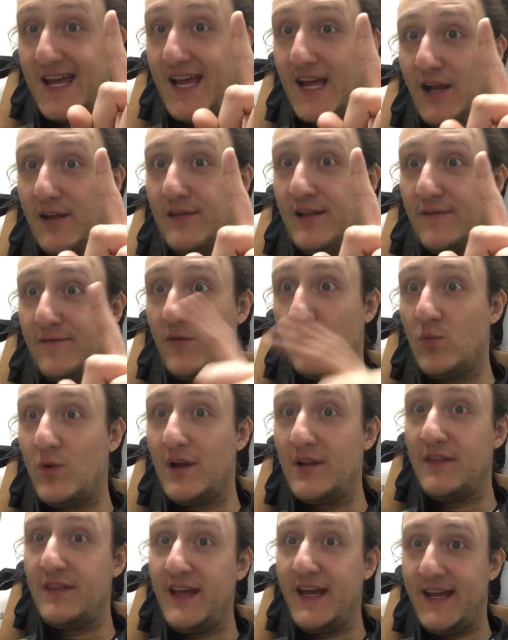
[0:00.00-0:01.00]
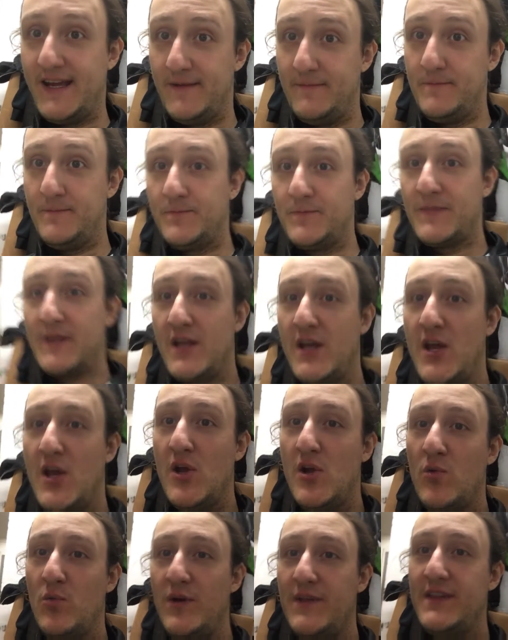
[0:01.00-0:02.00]
except for one thing.
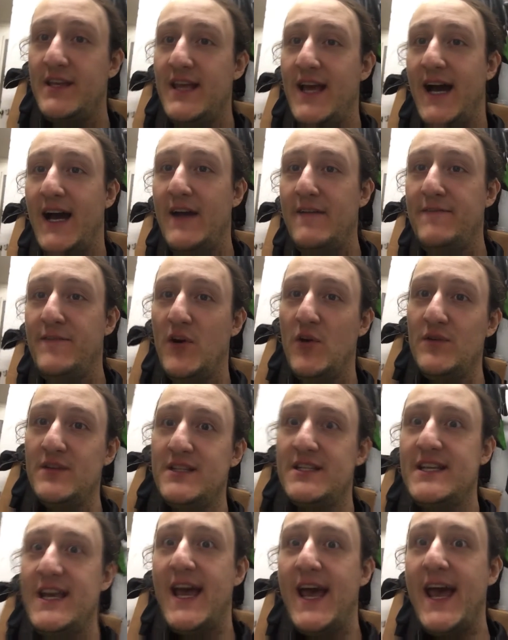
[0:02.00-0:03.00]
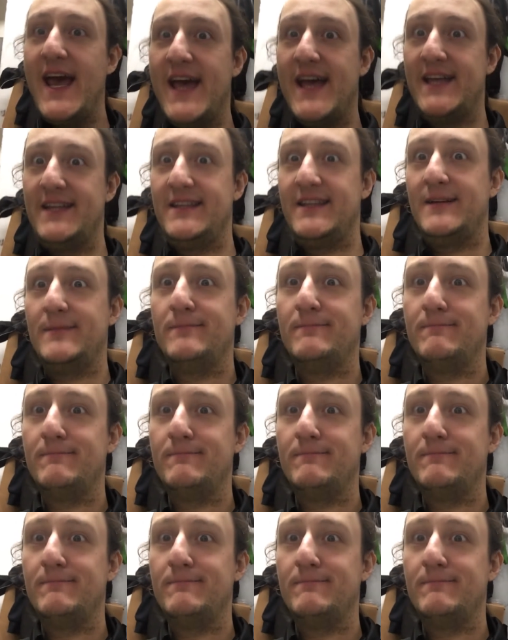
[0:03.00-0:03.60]
With the iPhone 10,